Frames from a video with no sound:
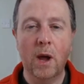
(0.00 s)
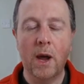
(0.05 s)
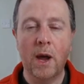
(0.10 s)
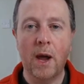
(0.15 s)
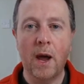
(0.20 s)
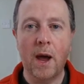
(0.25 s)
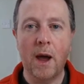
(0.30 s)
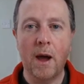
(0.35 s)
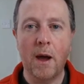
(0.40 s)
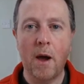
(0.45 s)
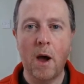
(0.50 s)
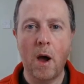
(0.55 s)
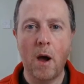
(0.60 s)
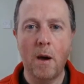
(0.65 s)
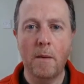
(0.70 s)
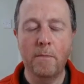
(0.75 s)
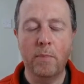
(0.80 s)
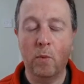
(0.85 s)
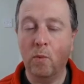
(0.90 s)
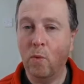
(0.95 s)
But
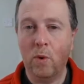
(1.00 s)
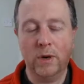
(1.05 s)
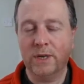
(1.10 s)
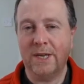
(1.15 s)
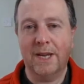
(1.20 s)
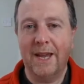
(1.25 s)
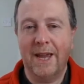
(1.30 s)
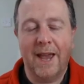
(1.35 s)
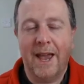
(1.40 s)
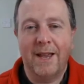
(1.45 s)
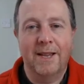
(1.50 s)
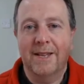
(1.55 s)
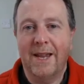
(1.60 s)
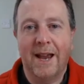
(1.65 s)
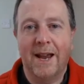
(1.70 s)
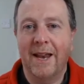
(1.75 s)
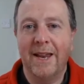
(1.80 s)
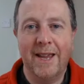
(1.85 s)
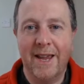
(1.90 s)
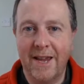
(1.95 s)
what
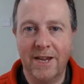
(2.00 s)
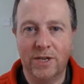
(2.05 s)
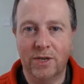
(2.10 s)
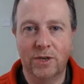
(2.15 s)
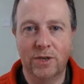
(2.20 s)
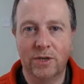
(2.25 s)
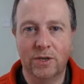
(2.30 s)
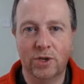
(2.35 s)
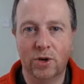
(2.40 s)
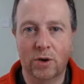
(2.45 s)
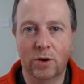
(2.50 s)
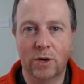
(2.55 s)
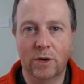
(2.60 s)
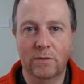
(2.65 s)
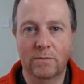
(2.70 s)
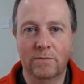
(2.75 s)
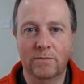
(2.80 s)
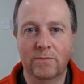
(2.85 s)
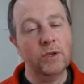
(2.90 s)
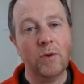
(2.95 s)
exactly is
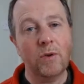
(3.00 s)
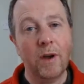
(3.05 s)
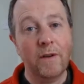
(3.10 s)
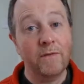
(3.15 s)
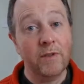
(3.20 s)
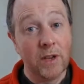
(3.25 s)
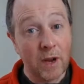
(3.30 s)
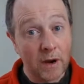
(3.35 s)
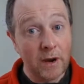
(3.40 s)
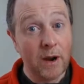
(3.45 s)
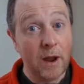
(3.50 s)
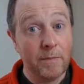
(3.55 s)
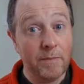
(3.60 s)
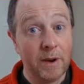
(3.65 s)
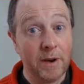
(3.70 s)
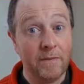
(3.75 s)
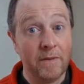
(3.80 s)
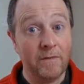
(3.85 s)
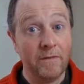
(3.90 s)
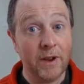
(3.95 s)
shock? So I've done a
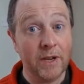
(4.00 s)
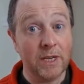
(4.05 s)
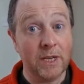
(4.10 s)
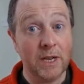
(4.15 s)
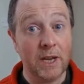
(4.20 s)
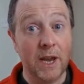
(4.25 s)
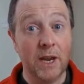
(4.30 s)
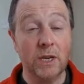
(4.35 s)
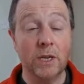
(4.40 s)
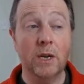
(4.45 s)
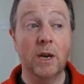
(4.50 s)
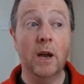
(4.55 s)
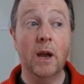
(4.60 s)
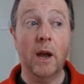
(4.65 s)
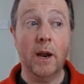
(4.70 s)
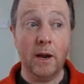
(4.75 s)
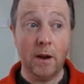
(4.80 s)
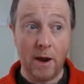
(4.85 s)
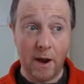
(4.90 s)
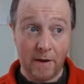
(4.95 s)
bit of investigation
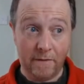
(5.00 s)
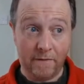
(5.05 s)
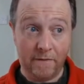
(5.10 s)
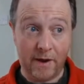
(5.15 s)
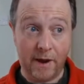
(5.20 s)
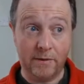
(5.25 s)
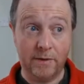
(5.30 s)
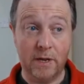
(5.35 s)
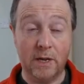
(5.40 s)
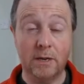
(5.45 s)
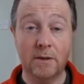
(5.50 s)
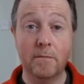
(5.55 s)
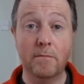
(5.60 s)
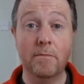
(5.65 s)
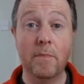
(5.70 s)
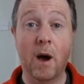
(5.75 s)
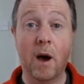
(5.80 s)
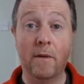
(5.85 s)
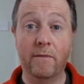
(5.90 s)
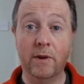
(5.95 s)
and I have found this
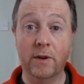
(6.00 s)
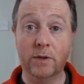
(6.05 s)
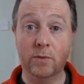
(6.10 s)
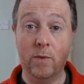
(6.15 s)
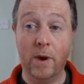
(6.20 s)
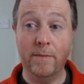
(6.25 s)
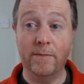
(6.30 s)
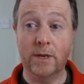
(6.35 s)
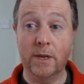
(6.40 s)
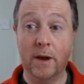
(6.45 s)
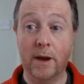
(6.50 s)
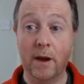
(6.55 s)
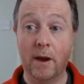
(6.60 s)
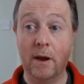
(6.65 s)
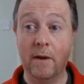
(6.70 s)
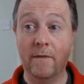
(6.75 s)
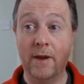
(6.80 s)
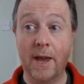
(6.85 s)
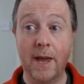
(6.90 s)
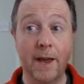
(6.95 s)
marvellous website
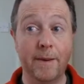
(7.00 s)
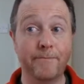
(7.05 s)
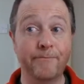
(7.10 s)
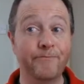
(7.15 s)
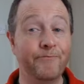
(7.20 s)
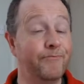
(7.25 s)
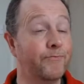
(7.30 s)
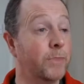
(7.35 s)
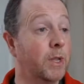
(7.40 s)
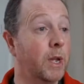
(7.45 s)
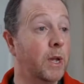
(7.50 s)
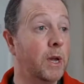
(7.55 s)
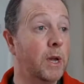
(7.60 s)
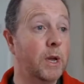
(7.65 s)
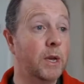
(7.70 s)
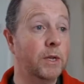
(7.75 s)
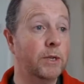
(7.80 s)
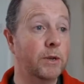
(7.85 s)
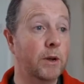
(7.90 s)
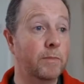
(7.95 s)
over here.
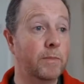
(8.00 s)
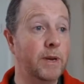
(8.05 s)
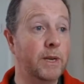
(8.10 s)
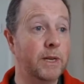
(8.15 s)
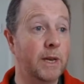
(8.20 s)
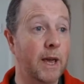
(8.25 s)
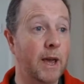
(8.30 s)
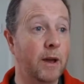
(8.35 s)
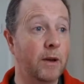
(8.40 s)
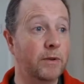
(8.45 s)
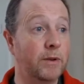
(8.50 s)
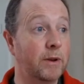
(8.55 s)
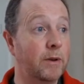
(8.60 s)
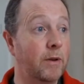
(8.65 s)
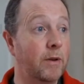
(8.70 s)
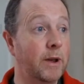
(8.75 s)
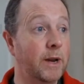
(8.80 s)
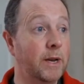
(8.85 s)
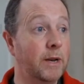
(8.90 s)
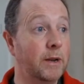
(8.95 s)
So I've been to
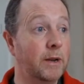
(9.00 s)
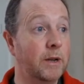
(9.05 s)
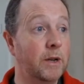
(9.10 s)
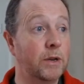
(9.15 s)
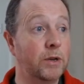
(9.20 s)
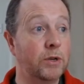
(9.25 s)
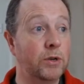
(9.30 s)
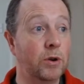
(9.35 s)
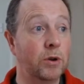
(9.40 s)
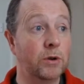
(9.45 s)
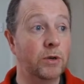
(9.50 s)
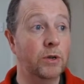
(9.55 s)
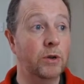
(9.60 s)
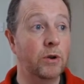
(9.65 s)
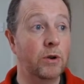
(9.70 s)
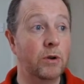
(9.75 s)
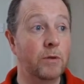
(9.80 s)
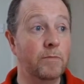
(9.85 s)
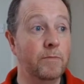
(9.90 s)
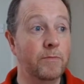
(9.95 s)

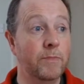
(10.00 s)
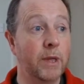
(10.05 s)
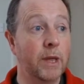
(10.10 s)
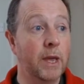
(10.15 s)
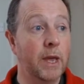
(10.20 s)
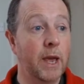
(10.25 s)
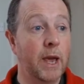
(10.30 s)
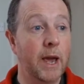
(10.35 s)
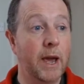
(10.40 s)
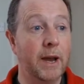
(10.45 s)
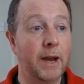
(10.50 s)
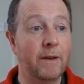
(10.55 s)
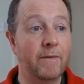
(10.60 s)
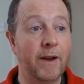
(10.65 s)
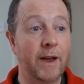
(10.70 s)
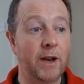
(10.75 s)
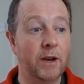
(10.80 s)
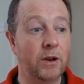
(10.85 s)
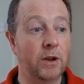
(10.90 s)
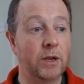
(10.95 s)
healthline.com and
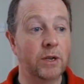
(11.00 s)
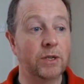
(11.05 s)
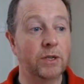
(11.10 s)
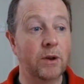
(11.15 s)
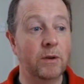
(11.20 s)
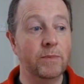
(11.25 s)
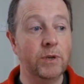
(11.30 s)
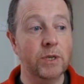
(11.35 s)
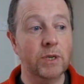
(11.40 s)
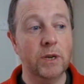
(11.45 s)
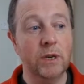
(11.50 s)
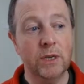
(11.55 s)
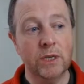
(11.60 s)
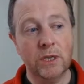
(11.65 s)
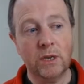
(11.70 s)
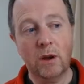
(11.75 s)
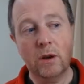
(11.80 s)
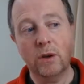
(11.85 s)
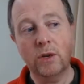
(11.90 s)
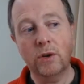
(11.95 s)
I've had a look. So I'm just going
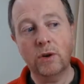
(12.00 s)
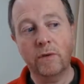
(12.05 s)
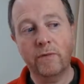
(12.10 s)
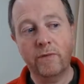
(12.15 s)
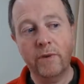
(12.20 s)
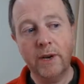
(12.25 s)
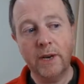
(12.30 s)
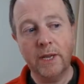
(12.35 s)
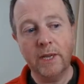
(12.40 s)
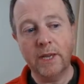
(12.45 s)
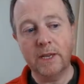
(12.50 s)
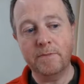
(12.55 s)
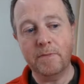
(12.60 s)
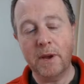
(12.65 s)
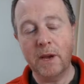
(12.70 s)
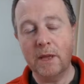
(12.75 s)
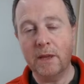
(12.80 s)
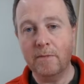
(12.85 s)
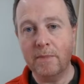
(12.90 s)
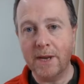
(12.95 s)
to start off reading this
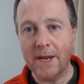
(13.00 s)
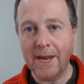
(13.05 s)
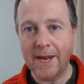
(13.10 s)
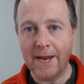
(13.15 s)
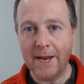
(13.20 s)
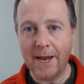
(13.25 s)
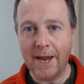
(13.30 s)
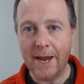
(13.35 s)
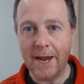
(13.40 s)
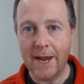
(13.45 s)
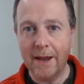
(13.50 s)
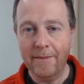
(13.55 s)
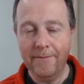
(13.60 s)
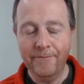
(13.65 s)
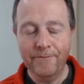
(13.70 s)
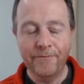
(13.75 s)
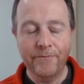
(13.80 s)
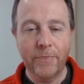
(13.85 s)
bit at the beginning here